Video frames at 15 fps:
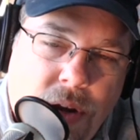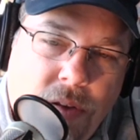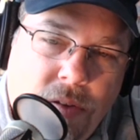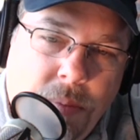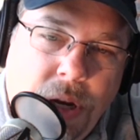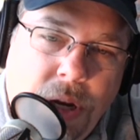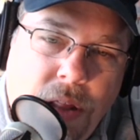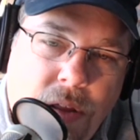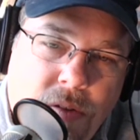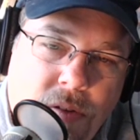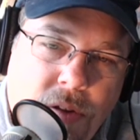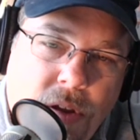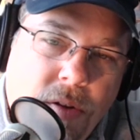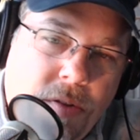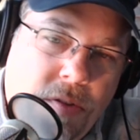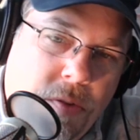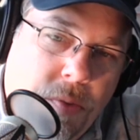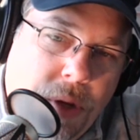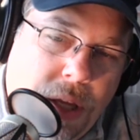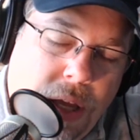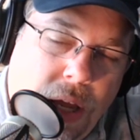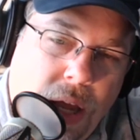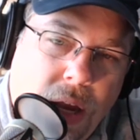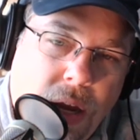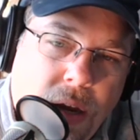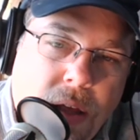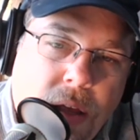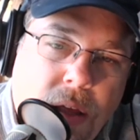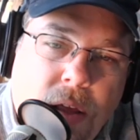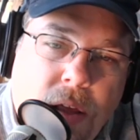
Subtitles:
as many of these others as we can.